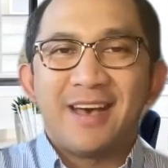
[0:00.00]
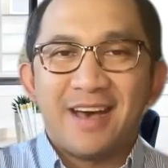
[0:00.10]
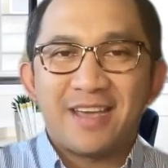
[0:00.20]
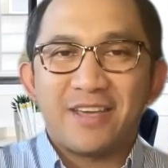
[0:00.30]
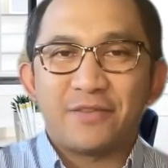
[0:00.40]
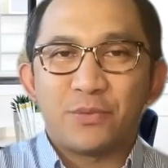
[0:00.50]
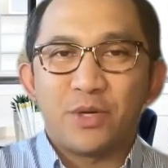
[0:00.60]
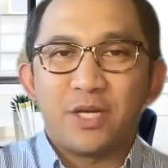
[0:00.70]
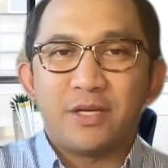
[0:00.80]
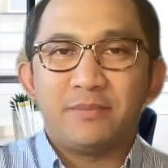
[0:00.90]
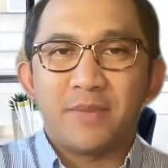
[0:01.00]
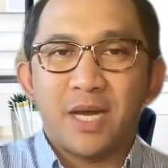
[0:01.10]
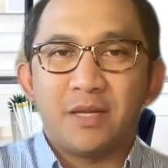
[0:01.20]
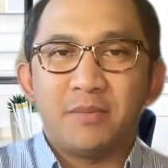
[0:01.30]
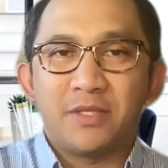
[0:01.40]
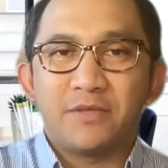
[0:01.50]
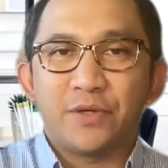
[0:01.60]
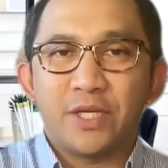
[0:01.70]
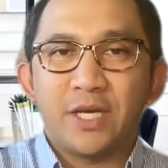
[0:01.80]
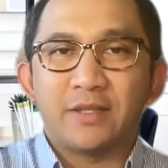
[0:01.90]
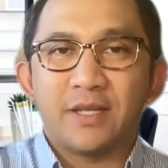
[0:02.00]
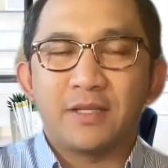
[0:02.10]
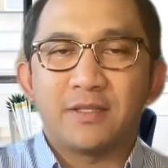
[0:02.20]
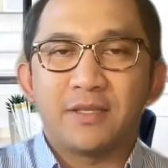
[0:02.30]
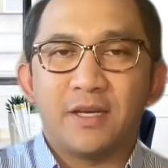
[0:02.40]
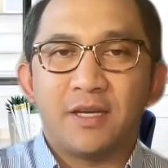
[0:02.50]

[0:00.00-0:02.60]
Hi everyone, my name is Verdie Atienza